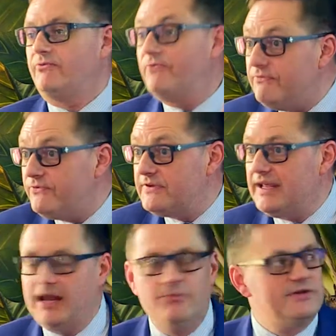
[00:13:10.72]
fifth
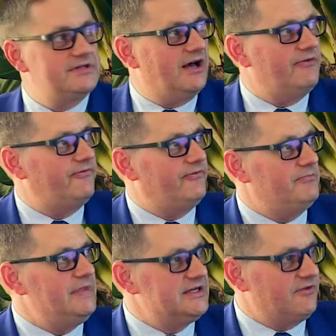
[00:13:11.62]
element of
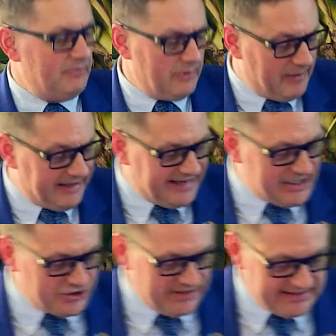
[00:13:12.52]
means of
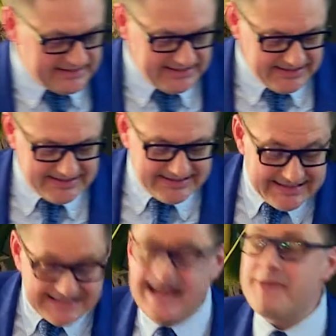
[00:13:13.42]
implementation is
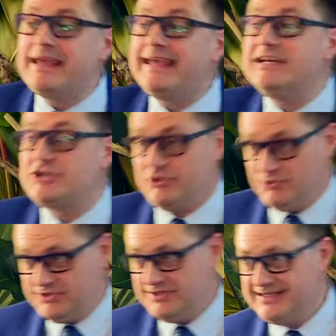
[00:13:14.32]
systemic
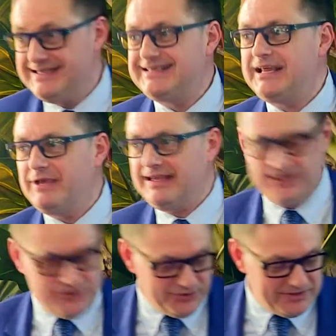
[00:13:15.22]

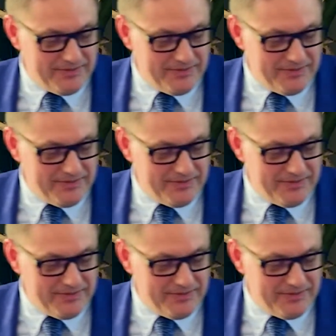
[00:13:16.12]
issues.